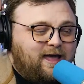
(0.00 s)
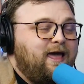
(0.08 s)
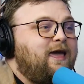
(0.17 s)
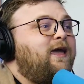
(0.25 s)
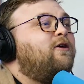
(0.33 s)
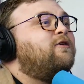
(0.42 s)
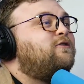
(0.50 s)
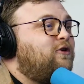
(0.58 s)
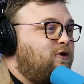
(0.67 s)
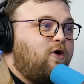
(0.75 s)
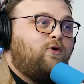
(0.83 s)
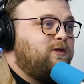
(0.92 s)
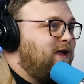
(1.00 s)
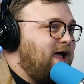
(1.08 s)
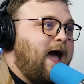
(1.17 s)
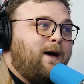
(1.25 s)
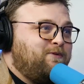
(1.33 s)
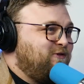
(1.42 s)
here's your
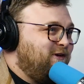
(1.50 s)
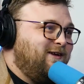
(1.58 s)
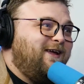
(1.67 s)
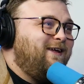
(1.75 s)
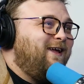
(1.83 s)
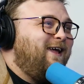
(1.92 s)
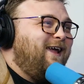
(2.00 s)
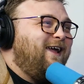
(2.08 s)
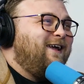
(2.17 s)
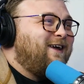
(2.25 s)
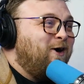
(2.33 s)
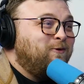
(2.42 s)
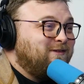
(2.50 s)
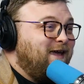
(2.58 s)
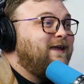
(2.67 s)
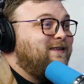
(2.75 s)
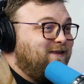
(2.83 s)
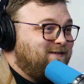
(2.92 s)
only option. Go
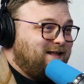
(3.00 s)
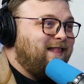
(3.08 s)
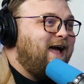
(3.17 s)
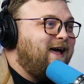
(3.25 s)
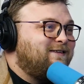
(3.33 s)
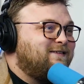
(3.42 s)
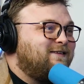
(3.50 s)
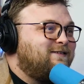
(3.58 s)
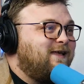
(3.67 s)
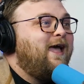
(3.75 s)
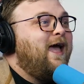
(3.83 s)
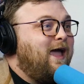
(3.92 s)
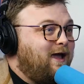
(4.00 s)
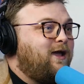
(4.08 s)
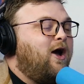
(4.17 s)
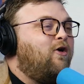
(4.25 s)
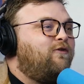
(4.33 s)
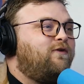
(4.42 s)
take these classes
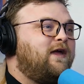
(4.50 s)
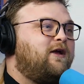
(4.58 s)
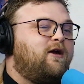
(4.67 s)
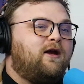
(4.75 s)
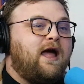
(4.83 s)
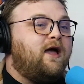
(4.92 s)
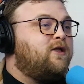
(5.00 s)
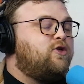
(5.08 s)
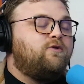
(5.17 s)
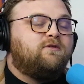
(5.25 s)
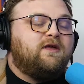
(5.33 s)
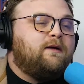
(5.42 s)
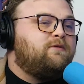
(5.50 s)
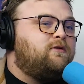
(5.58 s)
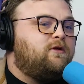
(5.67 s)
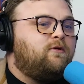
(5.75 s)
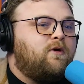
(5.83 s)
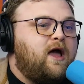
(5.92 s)
and go figure it out." And she was
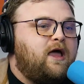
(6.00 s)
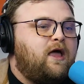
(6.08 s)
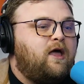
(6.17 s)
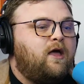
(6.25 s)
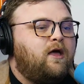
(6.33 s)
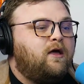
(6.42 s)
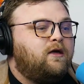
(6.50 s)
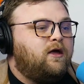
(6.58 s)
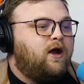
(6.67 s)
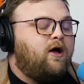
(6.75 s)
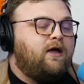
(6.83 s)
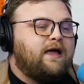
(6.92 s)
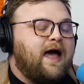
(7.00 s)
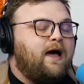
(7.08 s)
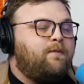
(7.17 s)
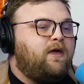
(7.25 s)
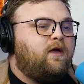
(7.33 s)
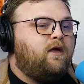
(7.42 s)
absolutely right. You know, it
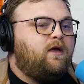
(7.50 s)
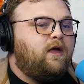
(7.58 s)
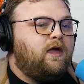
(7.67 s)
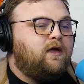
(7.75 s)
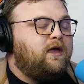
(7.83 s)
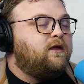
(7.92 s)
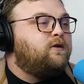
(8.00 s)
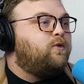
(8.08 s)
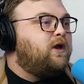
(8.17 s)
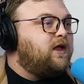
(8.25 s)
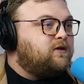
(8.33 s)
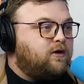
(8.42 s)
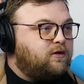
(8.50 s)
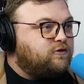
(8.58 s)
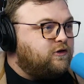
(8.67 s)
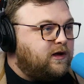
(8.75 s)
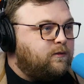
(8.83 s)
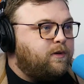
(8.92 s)
got me into an
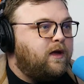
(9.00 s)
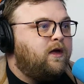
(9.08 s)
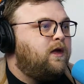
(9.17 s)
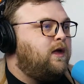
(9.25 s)
internship.